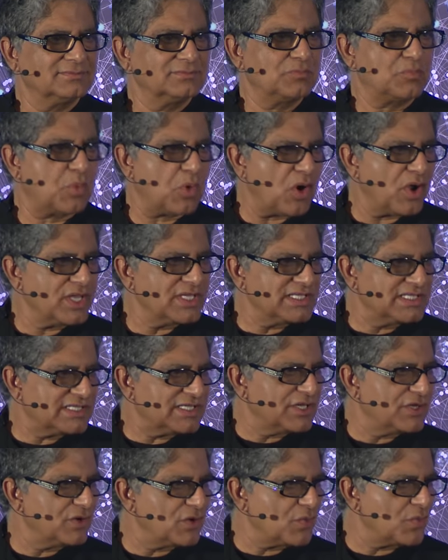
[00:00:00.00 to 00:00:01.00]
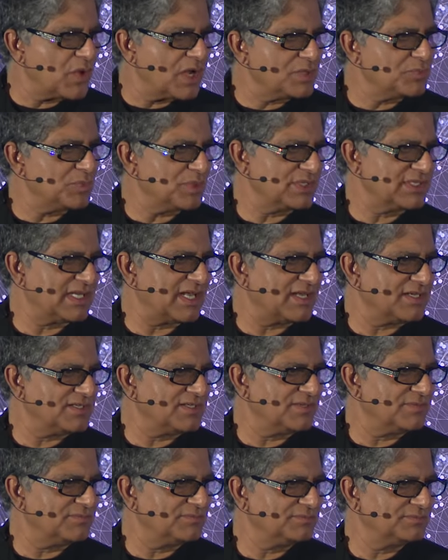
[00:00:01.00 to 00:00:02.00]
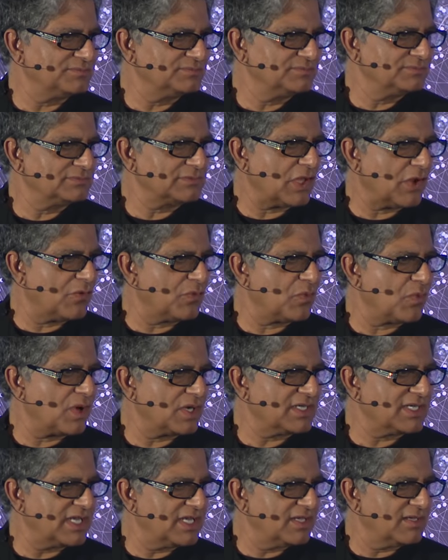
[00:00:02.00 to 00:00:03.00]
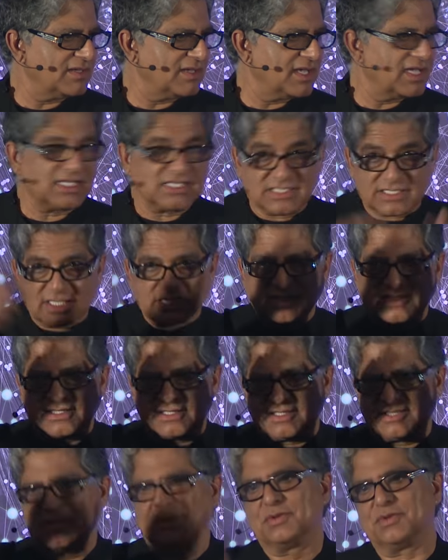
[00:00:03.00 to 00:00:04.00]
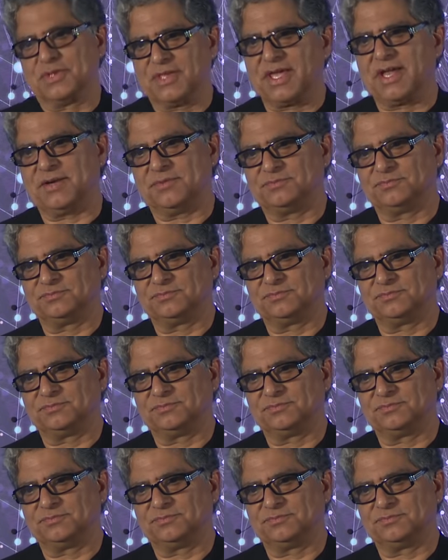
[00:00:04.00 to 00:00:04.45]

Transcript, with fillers: 0.01% of what exists out there.